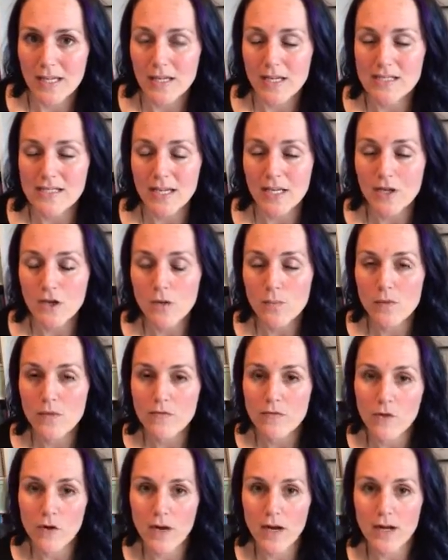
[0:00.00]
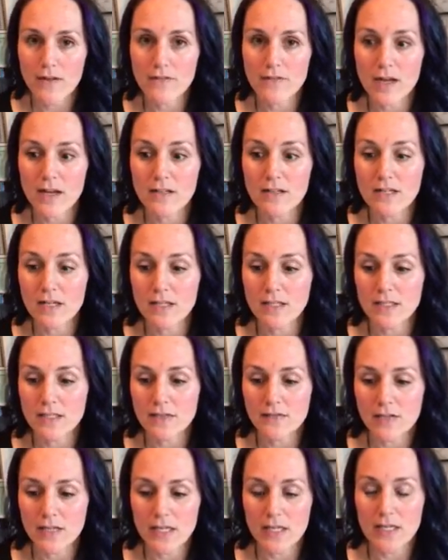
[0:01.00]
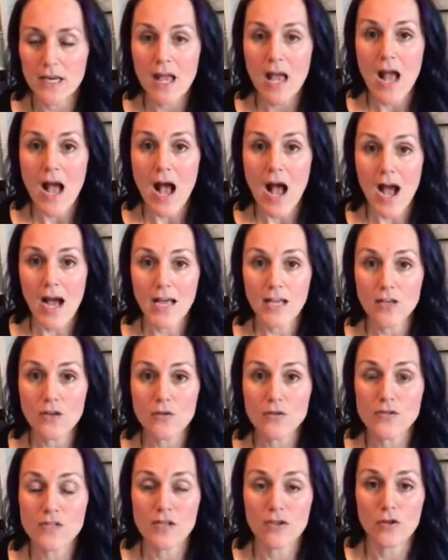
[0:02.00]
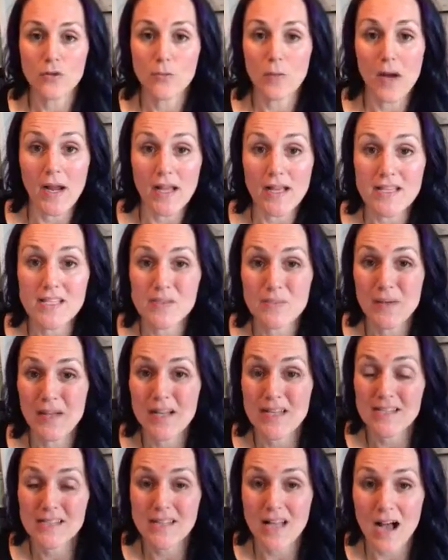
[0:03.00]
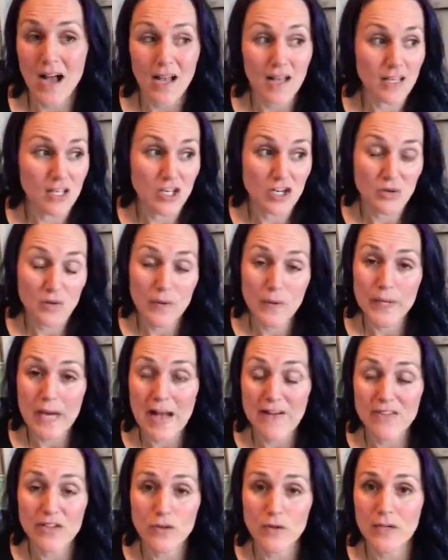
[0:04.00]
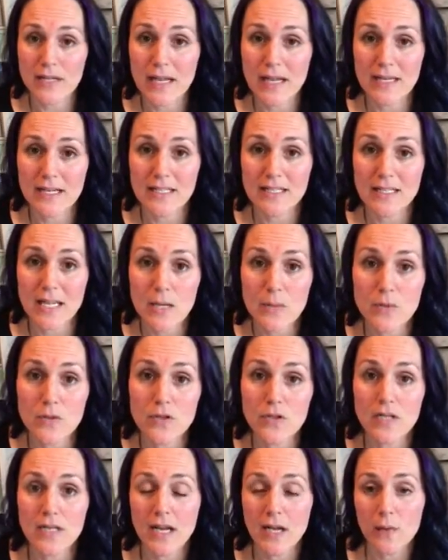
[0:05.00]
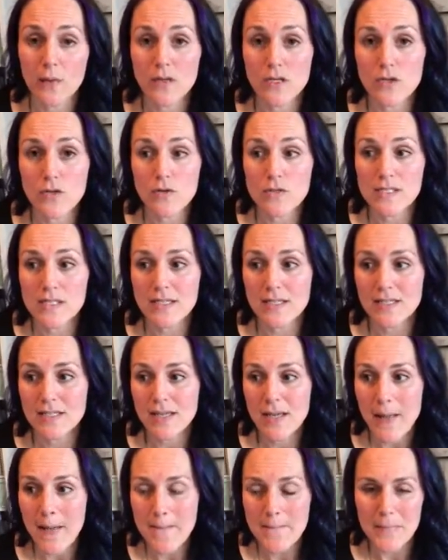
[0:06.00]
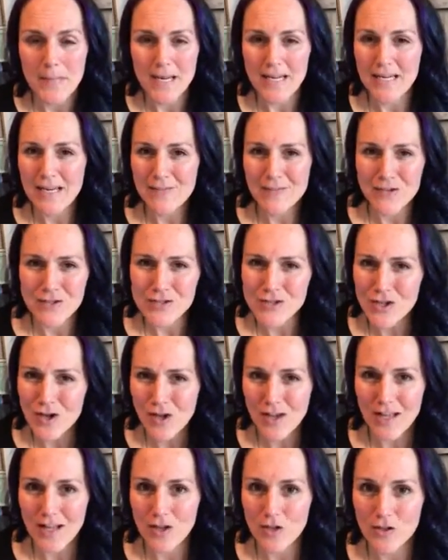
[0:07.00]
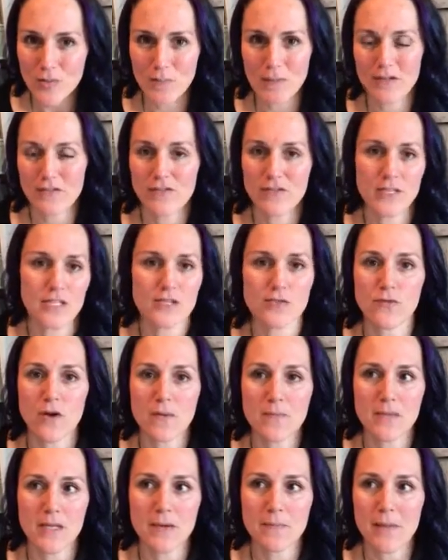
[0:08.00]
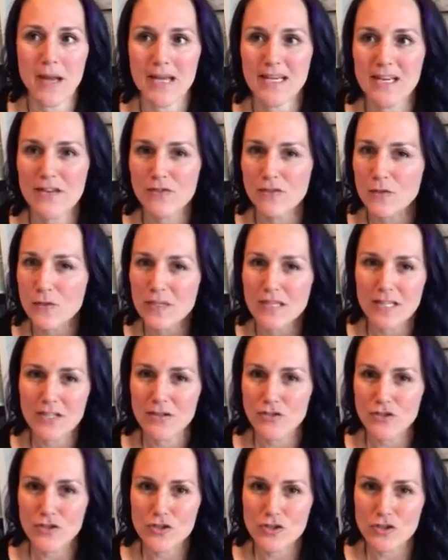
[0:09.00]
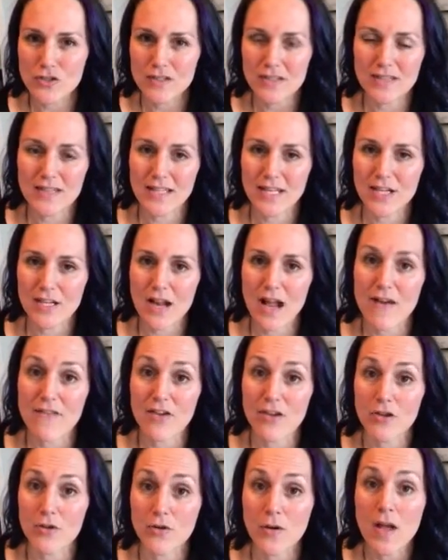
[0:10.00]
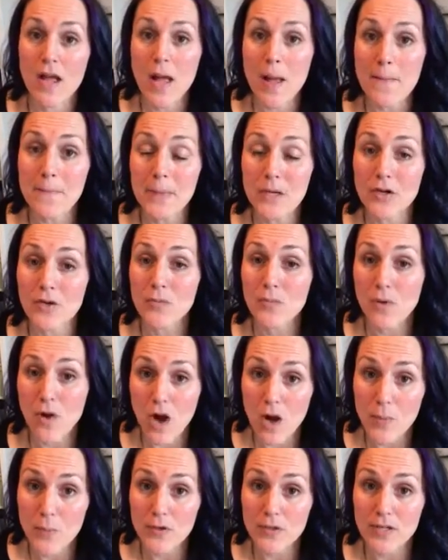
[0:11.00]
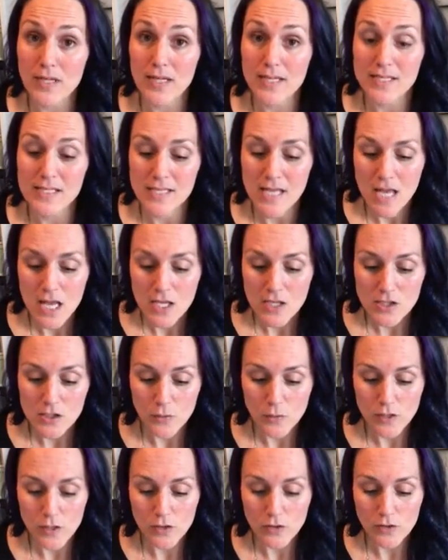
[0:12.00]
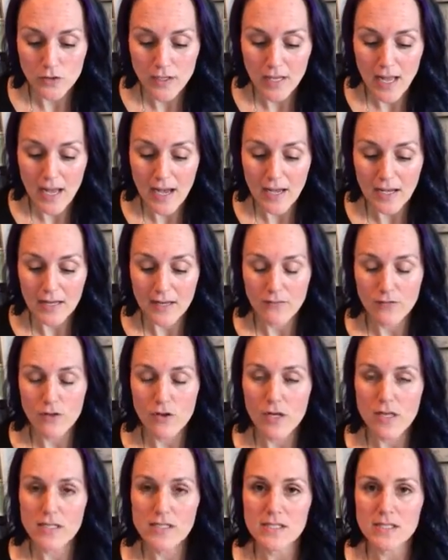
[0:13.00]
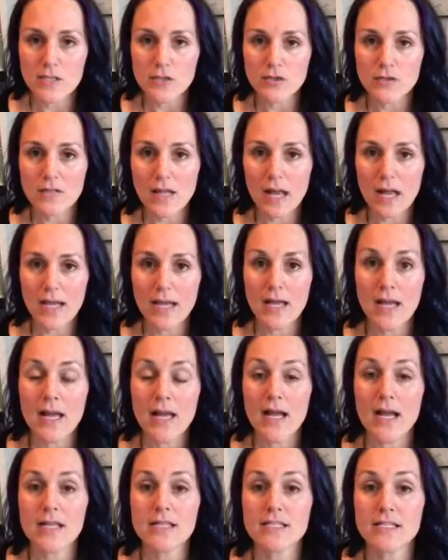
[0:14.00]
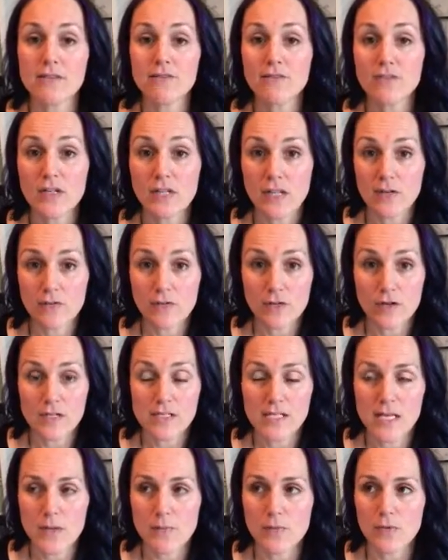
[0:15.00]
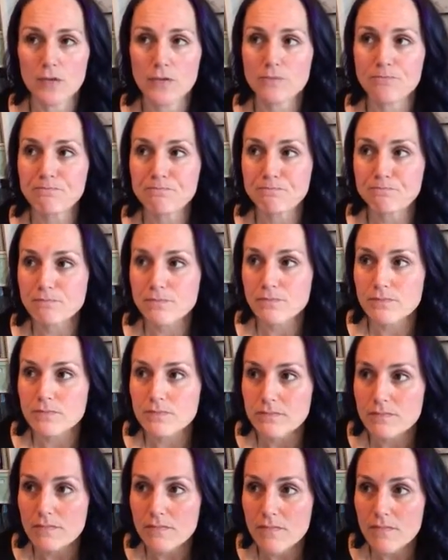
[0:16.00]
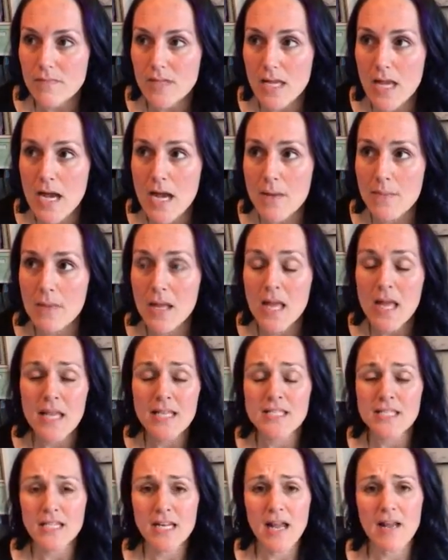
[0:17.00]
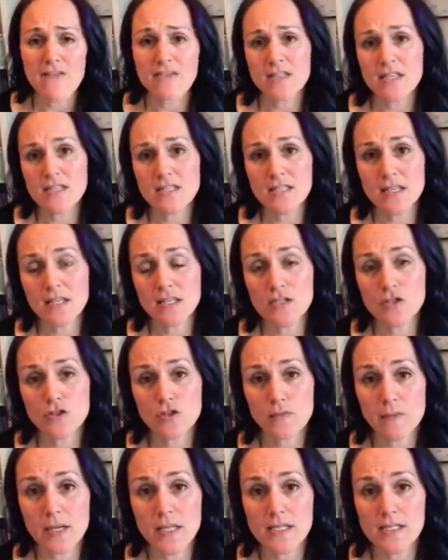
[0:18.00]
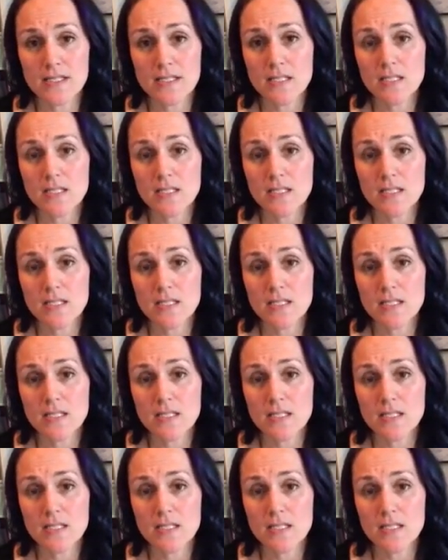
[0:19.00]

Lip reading: Because I know before I found Young Living, I used other brands because it would have an organic label and I would use it, but I never saw health benefits from them. I never really understood that they could have other better properties. So when you look at, if you consider like a symphony, for example, it's going to have these instruments.